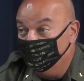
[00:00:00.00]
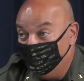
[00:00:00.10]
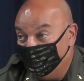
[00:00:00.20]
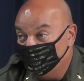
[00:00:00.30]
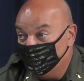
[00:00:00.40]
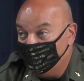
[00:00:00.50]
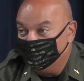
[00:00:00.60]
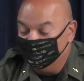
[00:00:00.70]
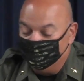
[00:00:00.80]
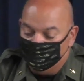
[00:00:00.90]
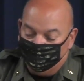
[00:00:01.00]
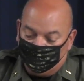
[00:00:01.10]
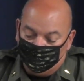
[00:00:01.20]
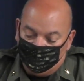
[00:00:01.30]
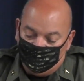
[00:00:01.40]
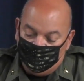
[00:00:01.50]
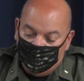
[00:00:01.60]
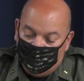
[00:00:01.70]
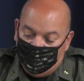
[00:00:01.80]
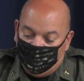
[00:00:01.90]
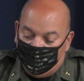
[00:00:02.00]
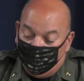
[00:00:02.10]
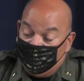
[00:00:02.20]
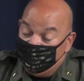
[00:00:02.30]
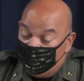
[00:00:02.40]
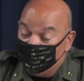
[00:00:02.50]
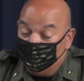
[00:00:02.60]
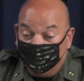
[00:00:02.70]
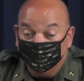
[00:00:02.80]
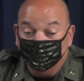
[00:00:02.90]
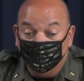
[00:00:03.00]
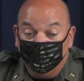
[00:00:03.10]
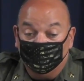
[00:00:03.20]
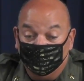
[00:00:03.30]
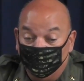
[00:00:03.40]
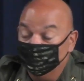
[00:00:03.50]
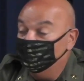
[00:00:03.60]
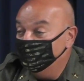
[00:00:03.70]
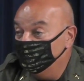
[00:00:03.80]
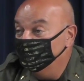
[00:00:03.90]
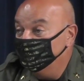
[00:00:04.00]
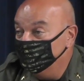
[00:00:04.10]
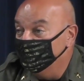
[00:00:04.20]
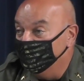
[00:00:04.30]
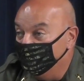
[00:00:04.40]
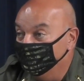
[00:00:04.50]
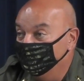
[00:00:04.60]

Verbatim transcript: bad checks that come through there. Um, And I think there is room for a full-time position there.